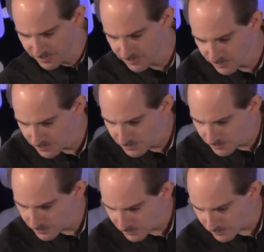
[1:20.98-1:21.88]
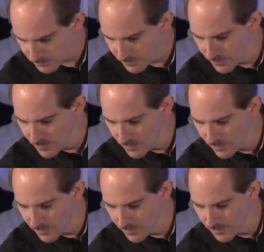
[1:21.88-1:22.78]

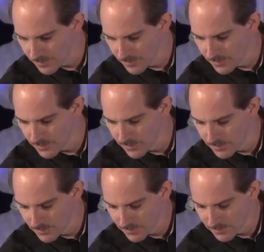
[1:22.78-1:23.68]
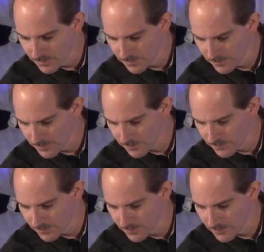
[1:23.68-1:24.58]

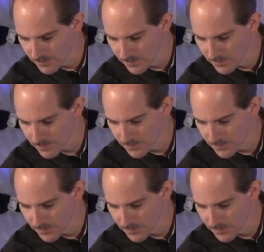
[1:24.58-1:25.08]
No one is speaking in this clip.